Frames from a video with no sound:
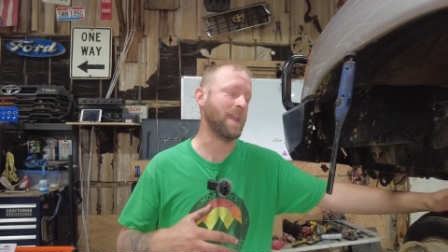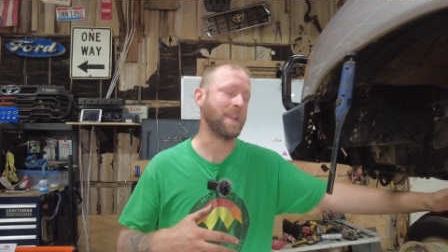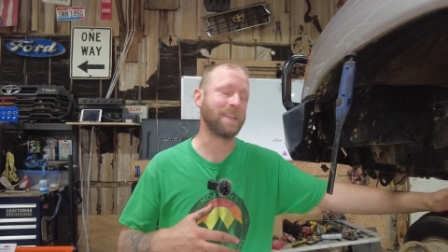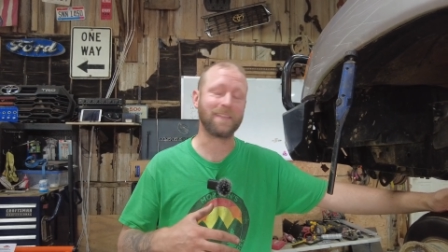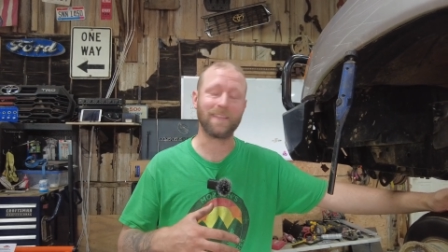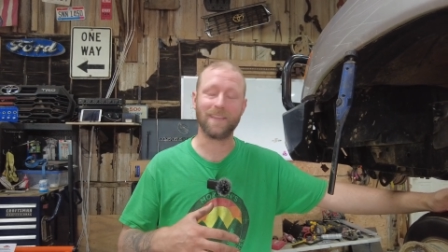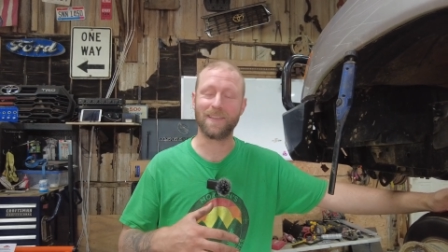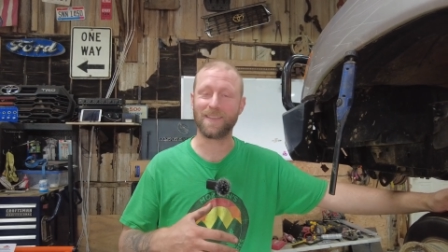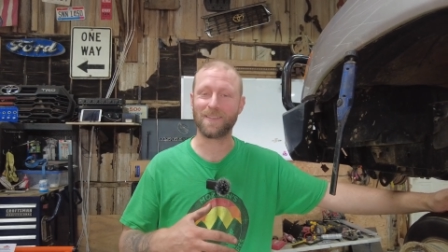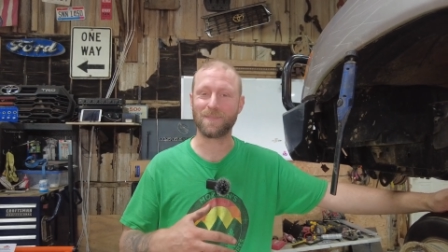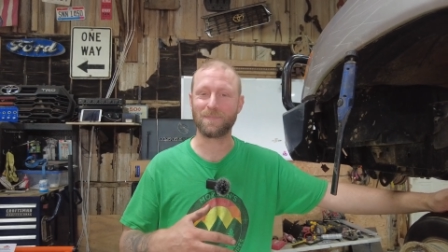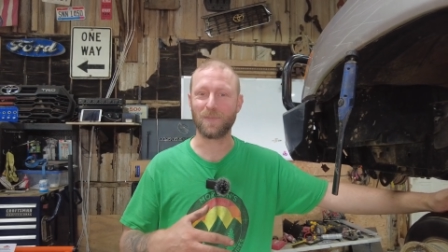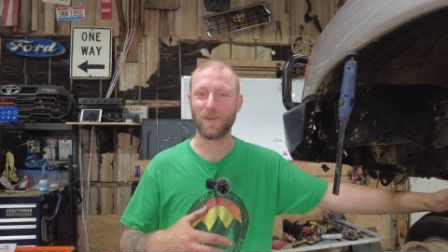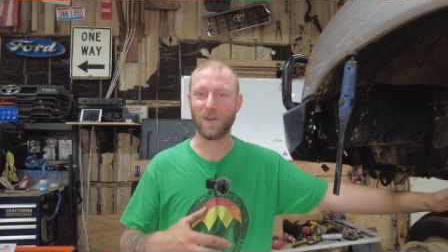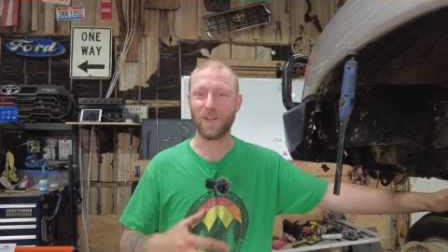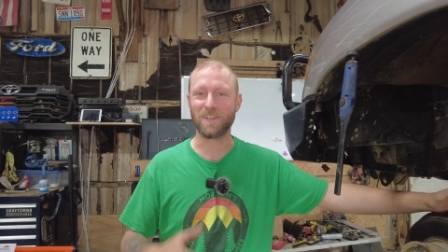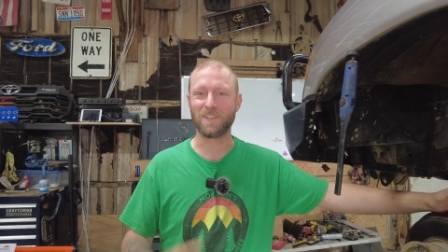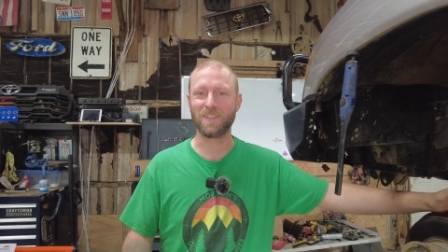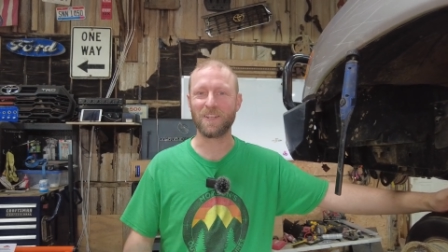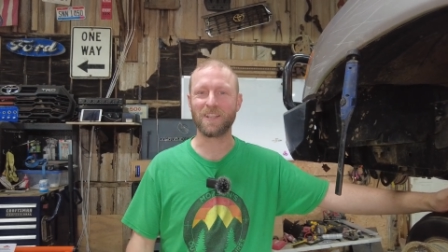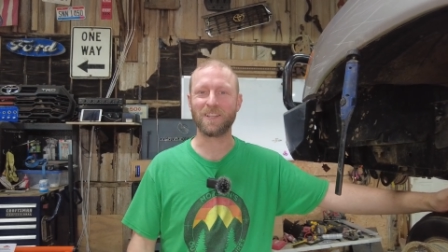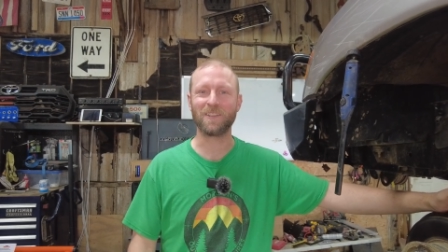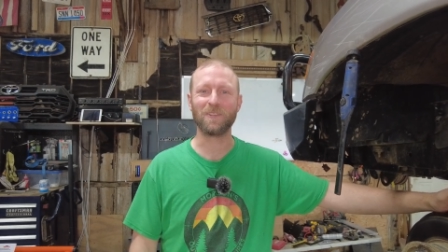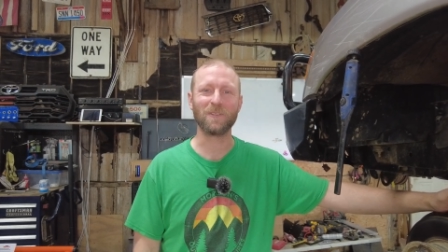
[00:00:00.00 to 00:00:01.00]
make this
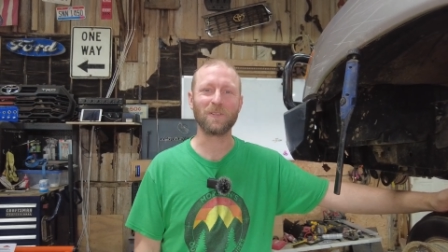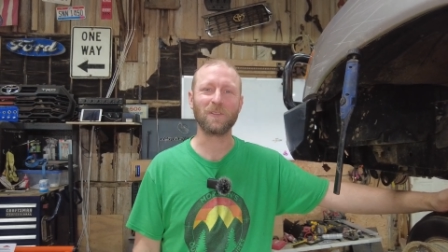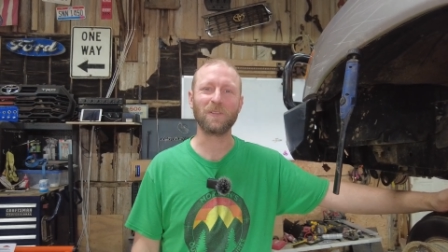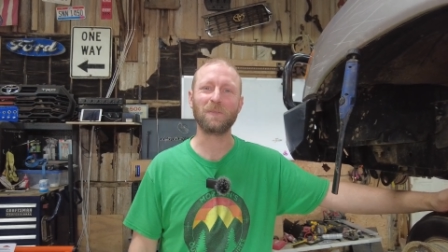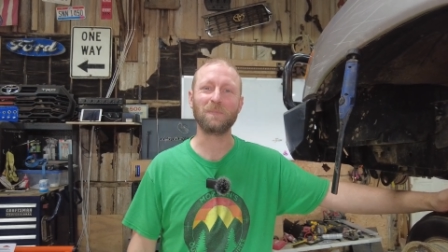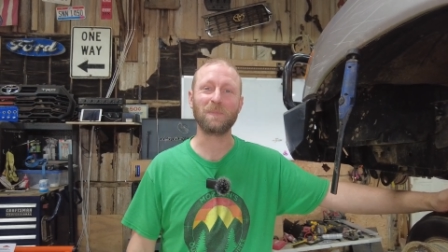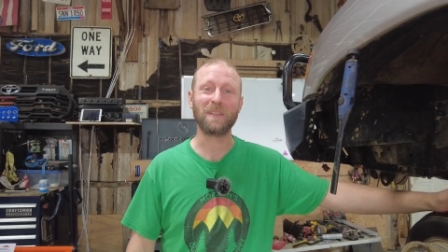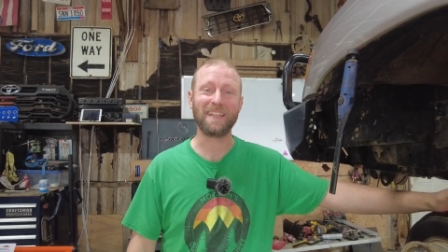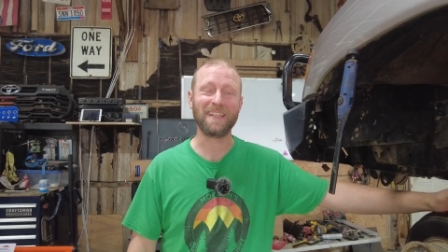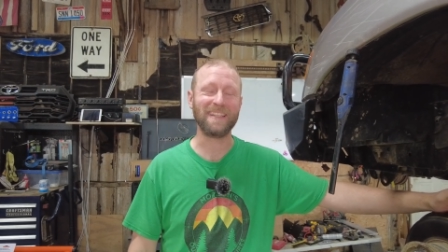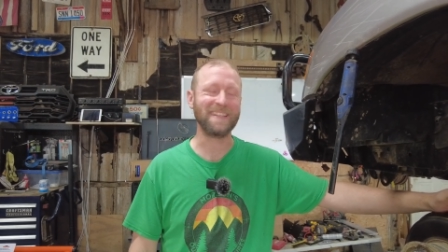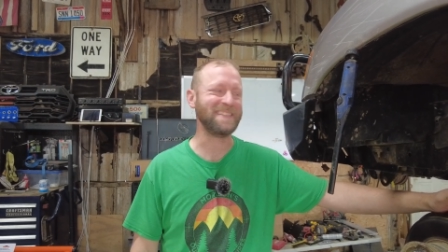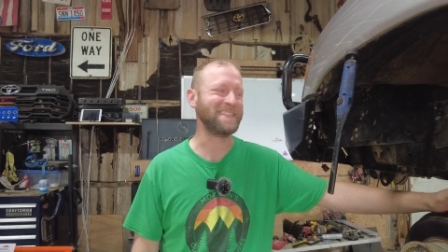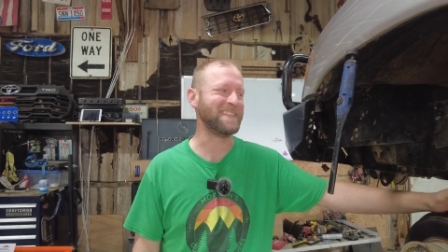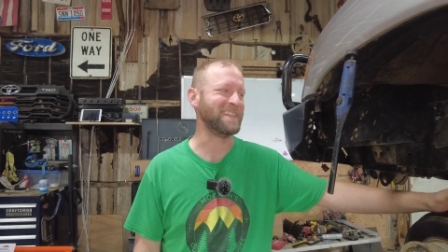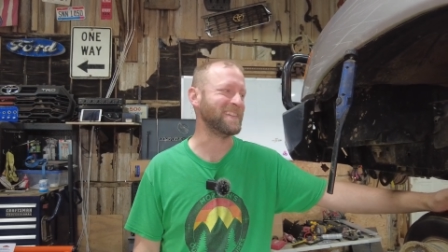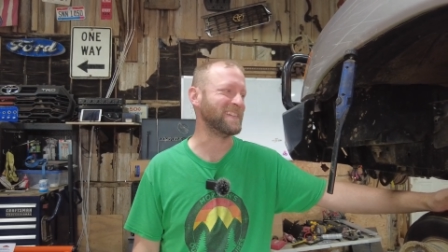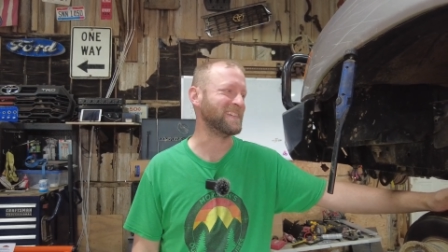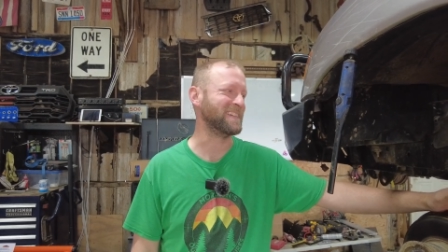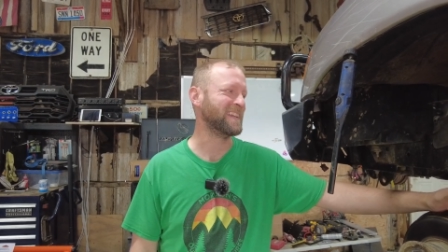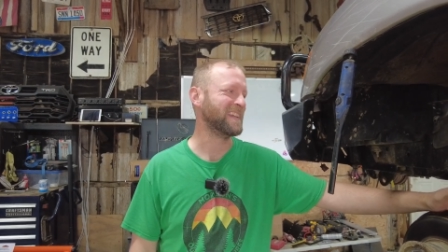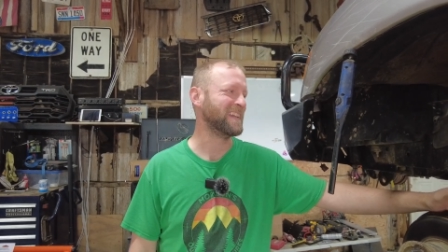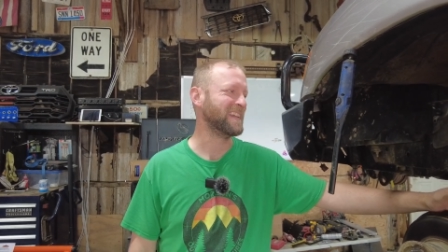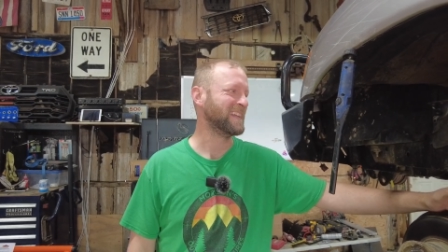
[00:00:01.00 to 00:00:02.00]
project go a little bit
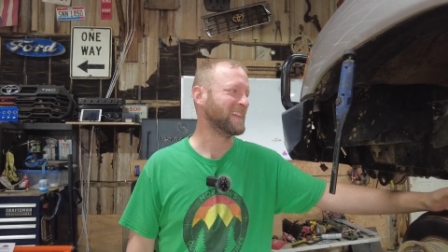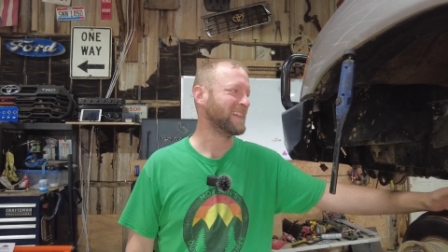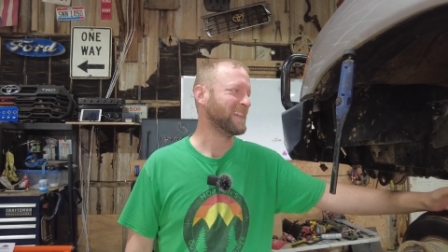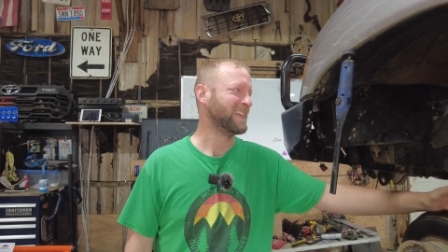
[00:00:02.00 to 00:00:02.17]
easier.